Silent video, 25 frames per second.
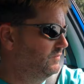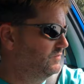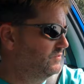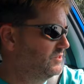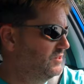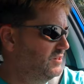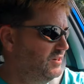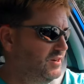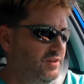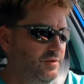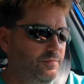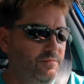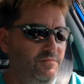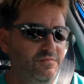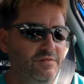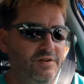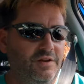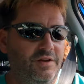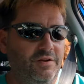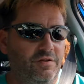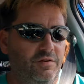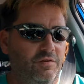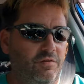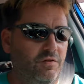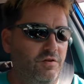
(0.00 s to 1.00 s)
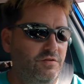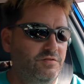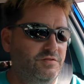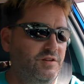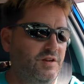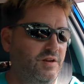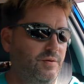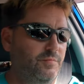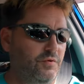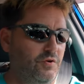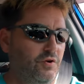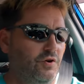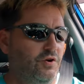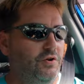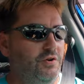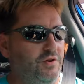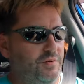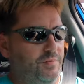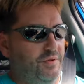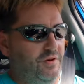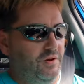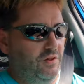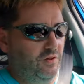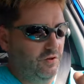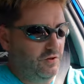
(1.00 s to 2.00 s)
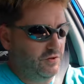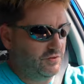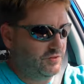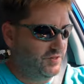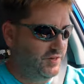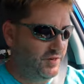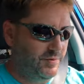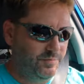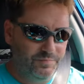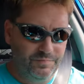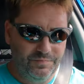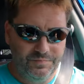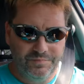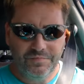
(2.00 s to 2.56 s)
haven't seen him in a long time or heard him in a long time.